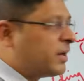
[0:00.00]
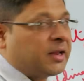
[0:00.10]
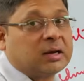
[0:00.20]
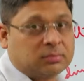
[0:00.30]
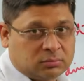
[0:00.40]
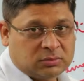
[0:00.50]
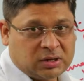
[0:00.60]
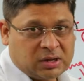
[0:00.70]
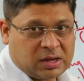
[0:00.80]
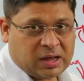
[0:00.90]
data,
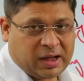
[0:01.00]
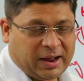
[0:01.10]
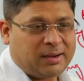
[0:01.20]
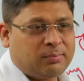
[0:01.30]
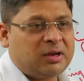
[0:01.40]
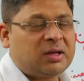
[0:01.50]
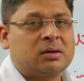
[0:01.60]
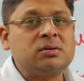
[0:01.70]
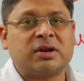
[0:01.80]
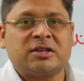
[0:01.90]
and many
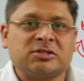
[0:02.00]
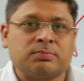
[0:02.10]
countries